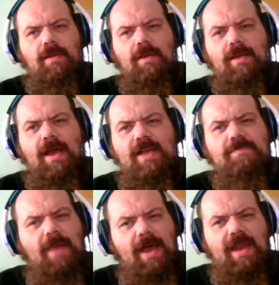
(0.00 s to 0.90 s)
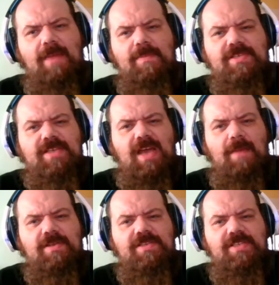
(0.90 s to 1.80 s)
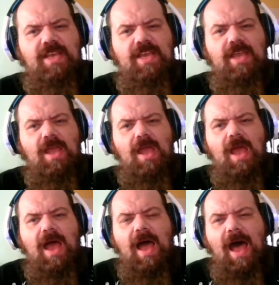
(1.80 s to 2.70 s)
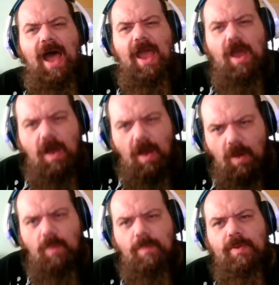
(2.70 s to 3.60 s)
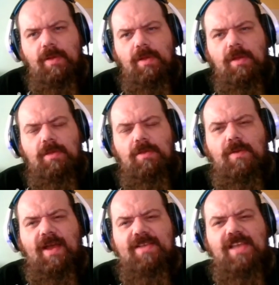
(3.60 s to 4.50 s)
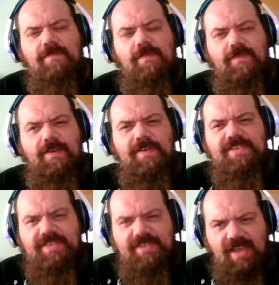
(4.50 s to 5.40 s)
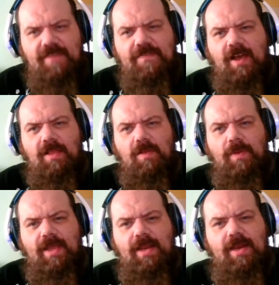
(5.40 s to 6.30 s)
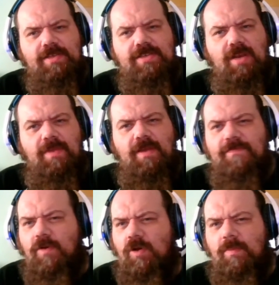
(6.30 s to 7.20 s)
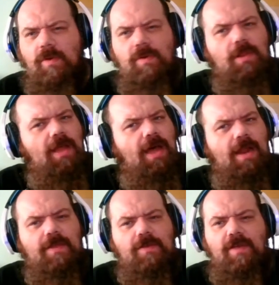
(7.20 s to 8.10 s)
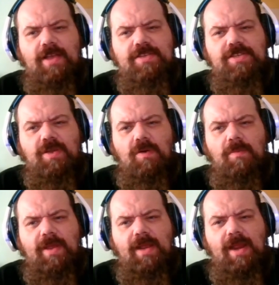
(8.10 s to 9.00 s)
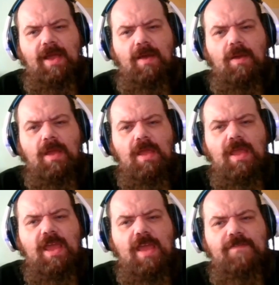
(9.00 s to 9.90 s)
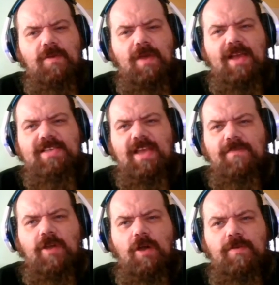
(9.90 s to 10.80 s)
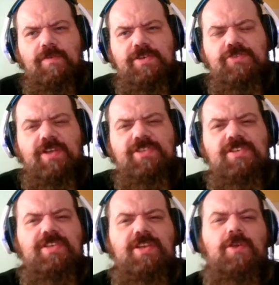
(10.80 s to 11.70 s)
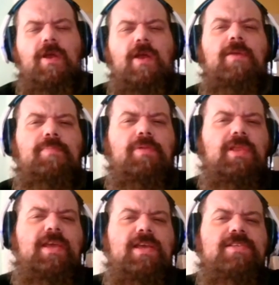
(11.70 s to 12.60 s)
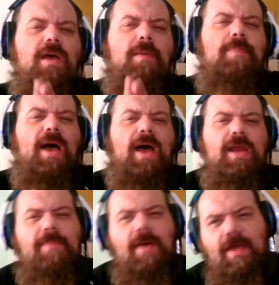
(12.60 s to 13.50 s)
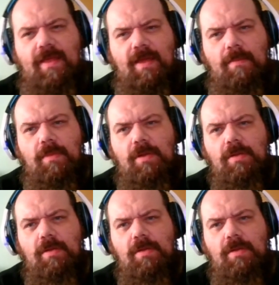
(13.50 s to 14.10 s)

Guys, my name is Simon C. I hope you guys have a very safe Halloween. It is going to be a full moon. A lot of the crazies going being out. If you guys have COVID restrictions in your area, please abide by them.